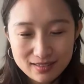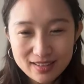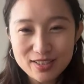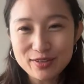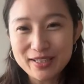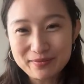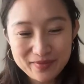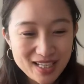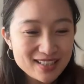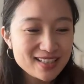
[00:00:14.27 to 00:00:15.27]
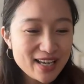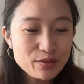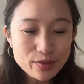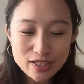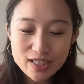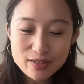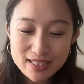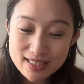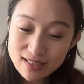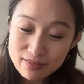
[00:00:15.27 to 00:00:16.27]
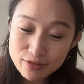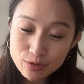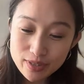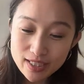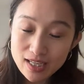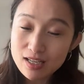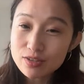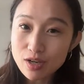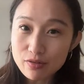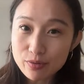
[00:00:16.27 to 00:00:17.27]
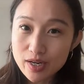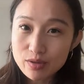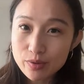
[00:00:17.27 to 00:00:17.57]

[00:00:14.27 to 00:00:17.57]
That's right. Today instead of doing software,